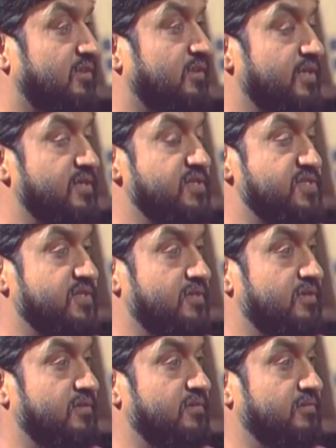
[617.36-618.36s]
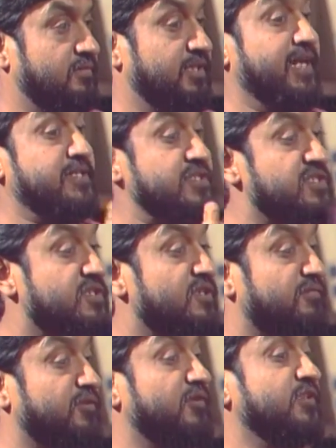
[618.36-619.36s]
is, the identity
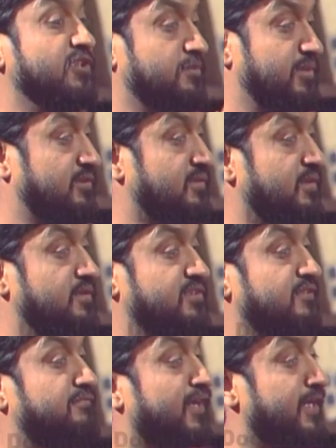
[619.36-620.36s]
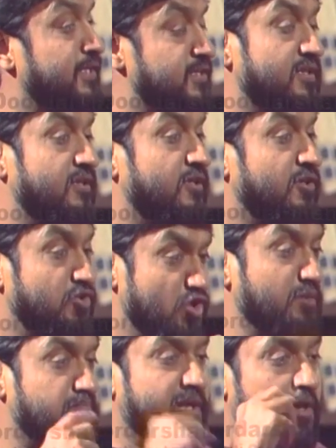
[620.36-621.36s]
of a religious person is defined
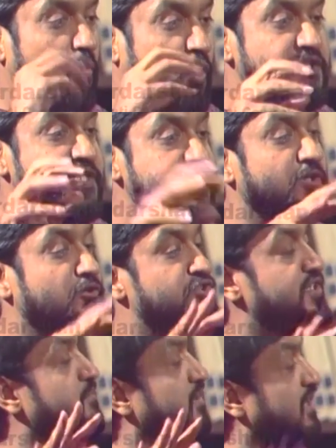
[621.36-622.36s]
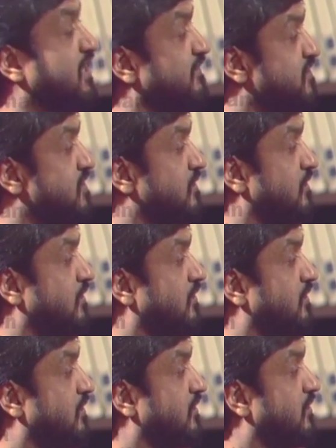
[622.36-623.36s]
not by what he or she believes,
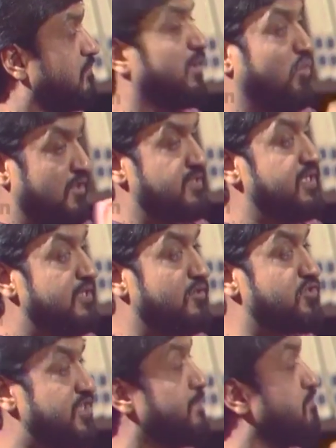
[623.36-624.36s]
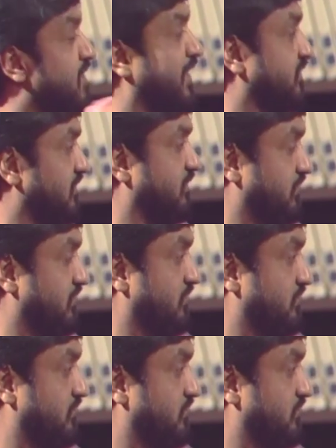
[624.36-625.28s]
but what he or she practices.